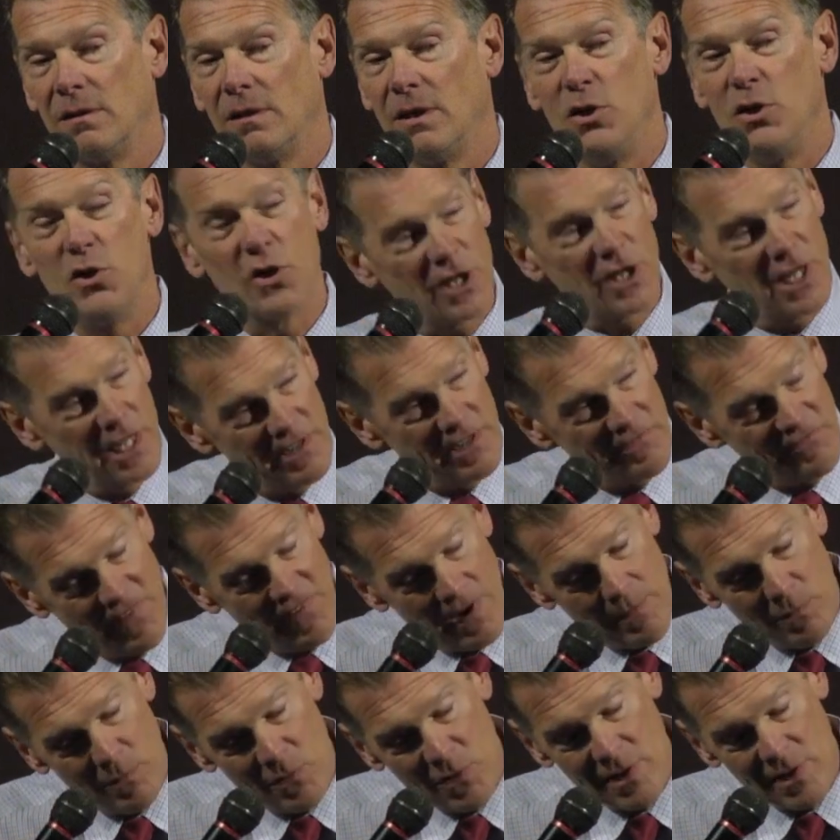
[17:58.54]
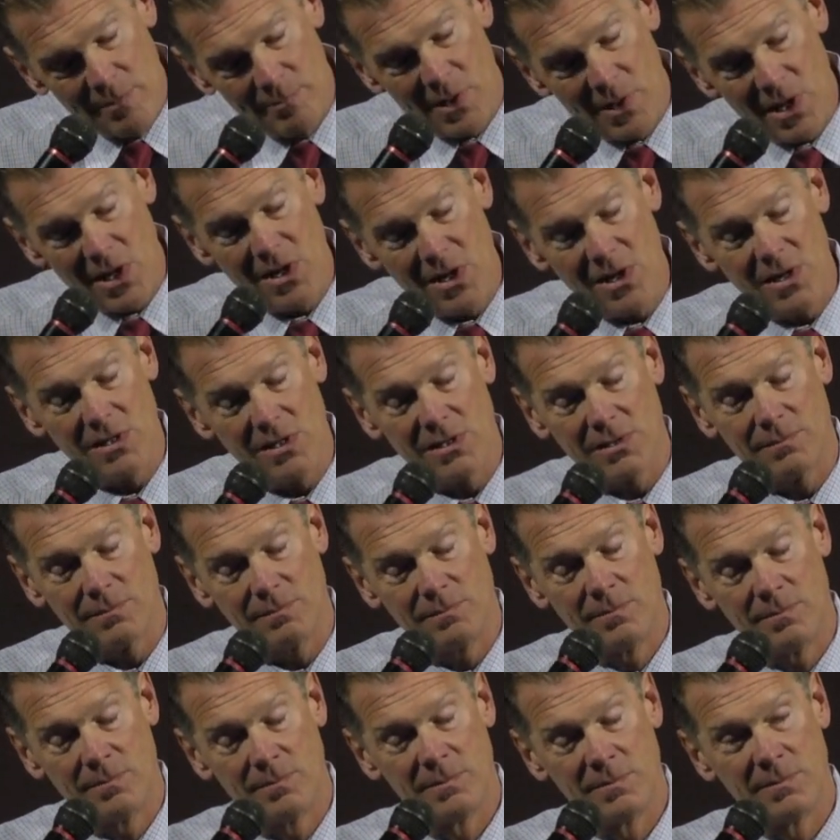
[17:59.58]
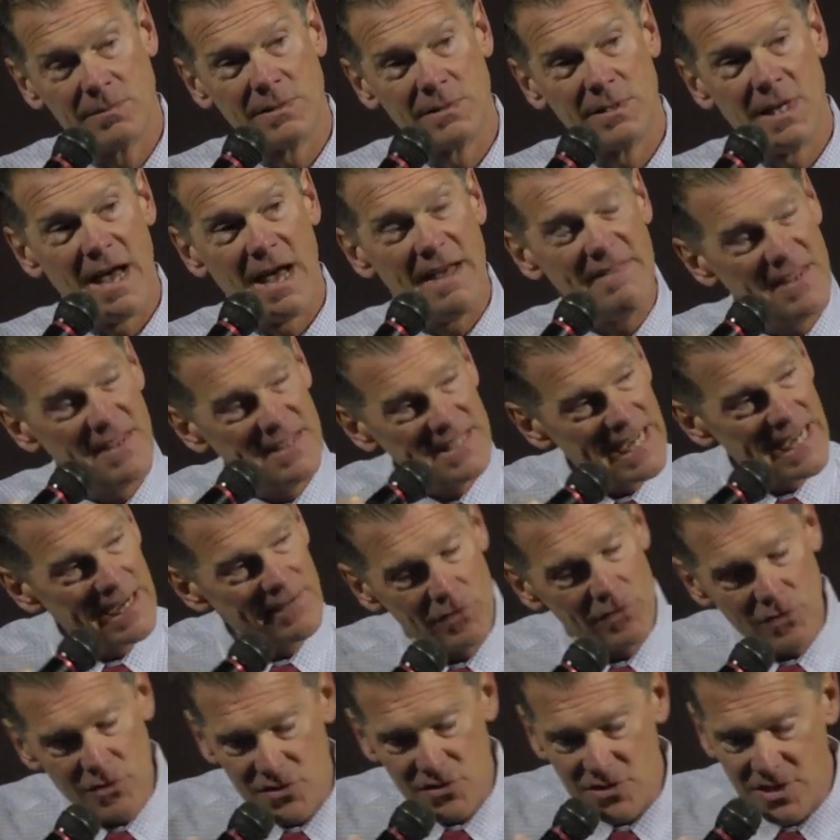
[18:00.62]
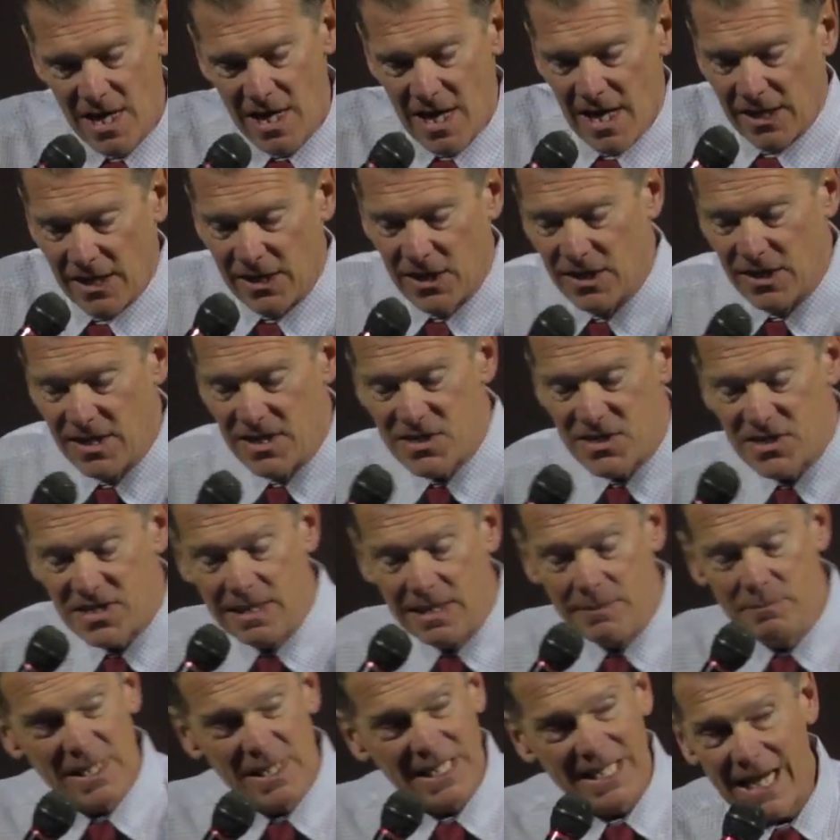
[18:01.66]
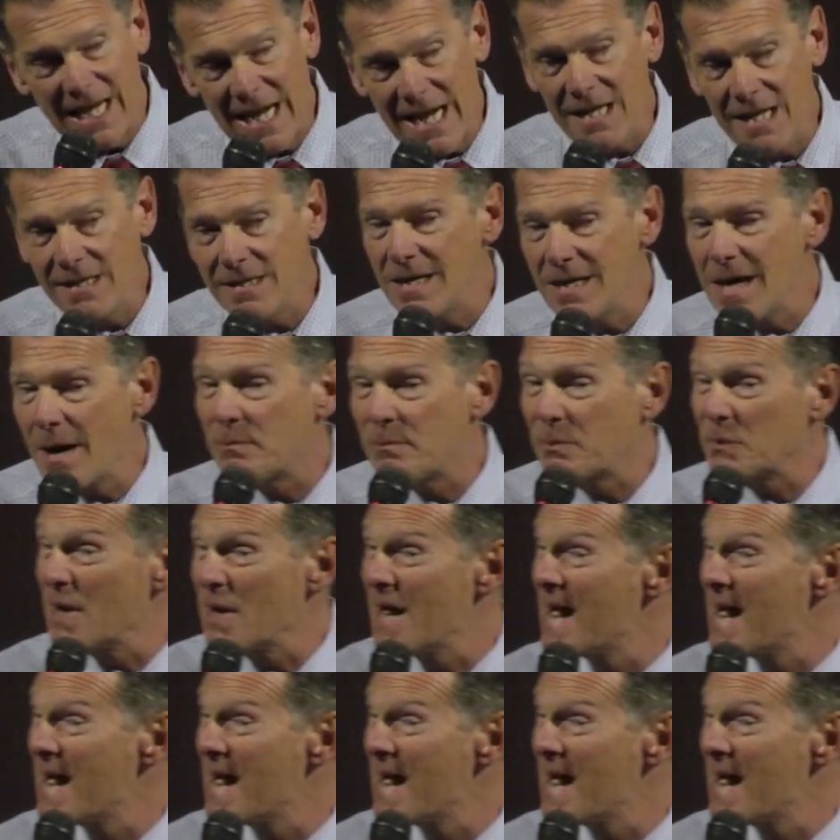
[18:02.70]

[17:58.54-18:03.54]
You're going to fumble the ball, and the devil's going to seem to gain the upper